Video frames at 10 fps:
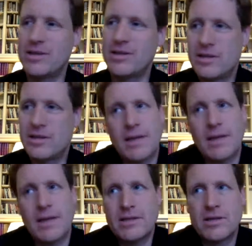It just
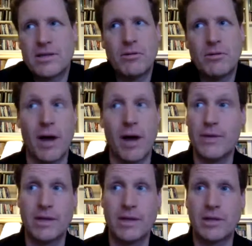has to do with
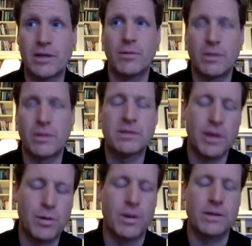providentially with the
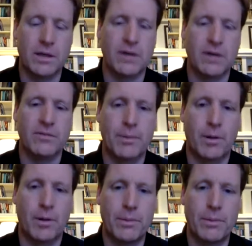sequencing of my
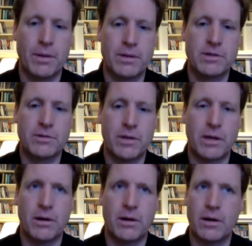pulpit ministry
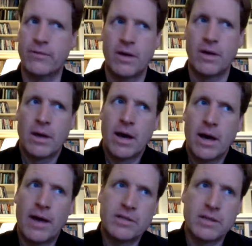here, and
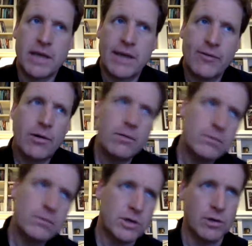I've just never
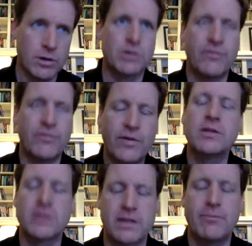turned to
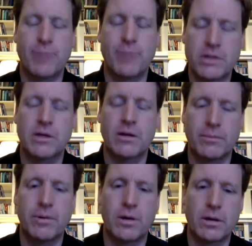Ephesians. I preached other
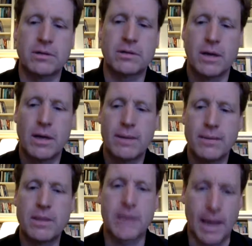books.
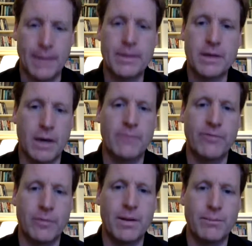But the time had come
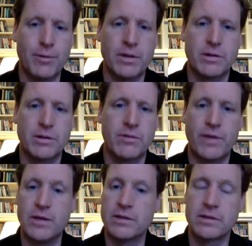for me to preach to
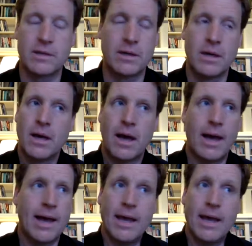Ephesians, and
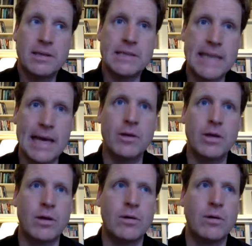I can't tell
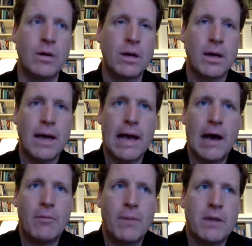you
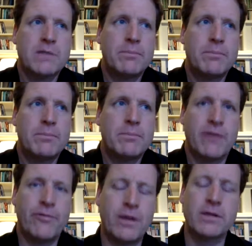how much
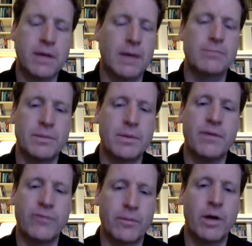benefit has come to
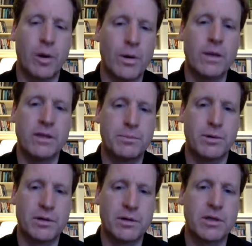me from knowing this
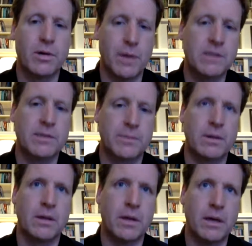book so
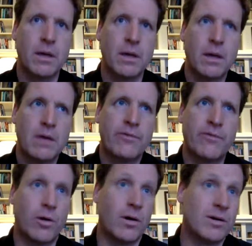intimately
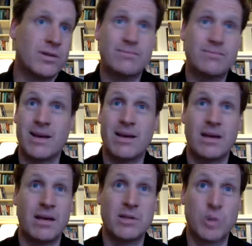for, I
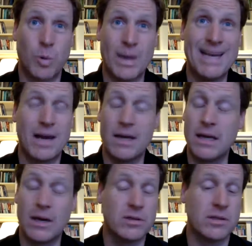guess, 29
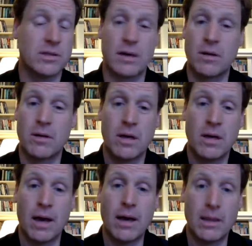years now.
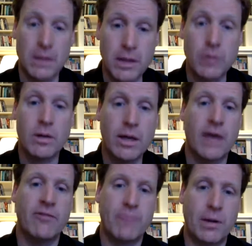I literally
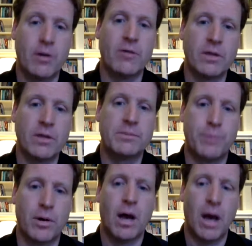have been over this
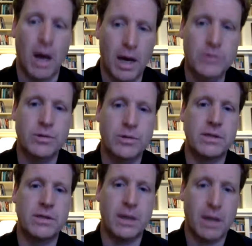book
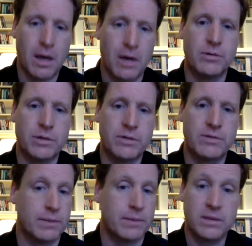hundreds and hundreds of
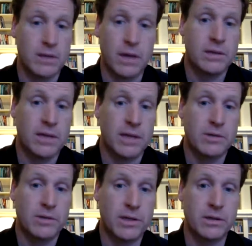times. It's not an
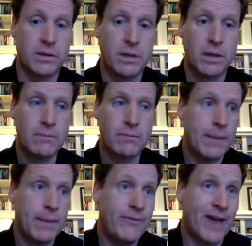exaggeration.
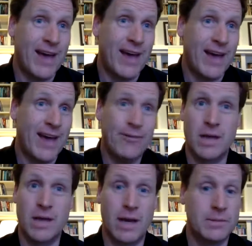Maybe 500
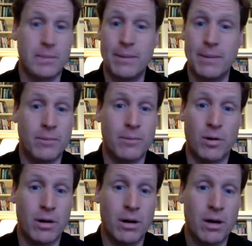times, maybe
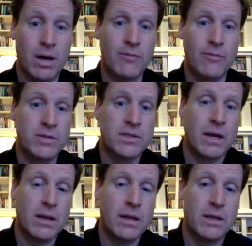more, I've
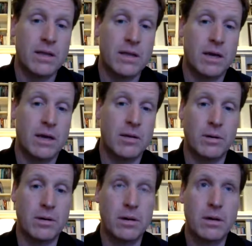recited the entire
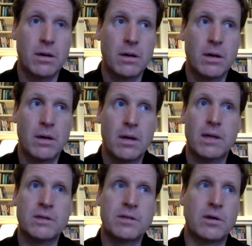book.
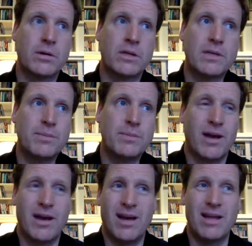And so at this point,
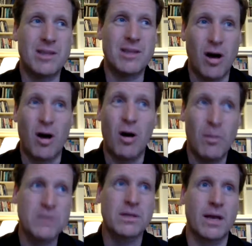it's
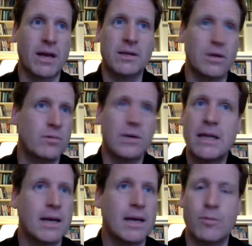almost like I don't
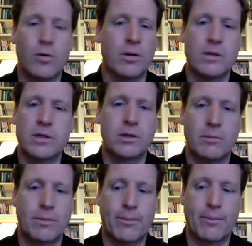need any more additional
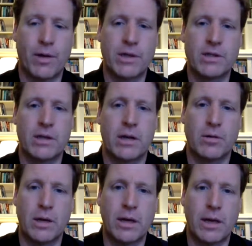preparation. I
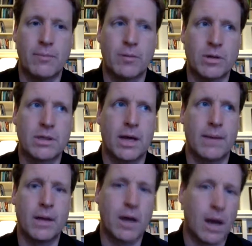don't need any more
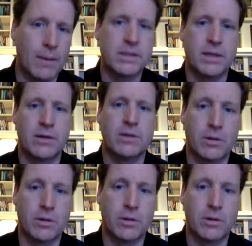time in commentaries,
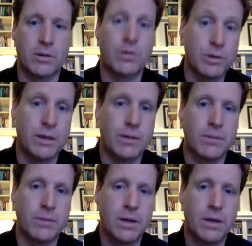although I do read
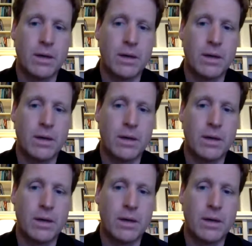them.